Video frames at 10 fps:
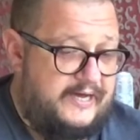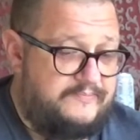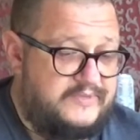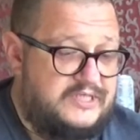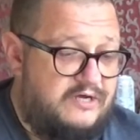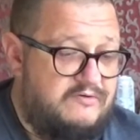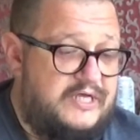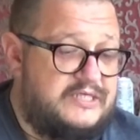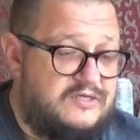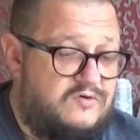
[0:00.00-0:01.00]
So
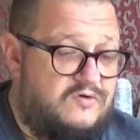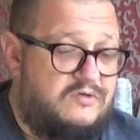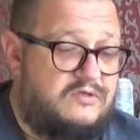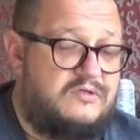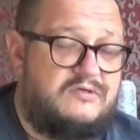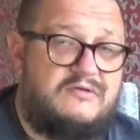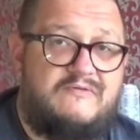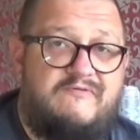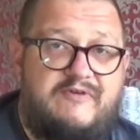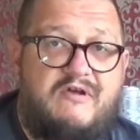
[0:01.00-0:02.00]
it's all
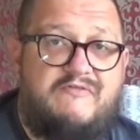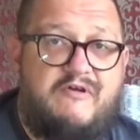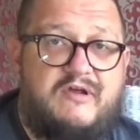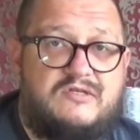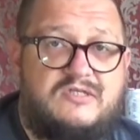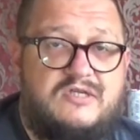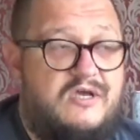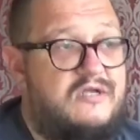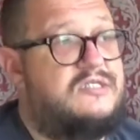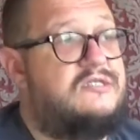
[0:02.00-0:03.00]
very, very
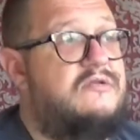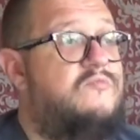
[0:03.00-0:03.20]
uncertain.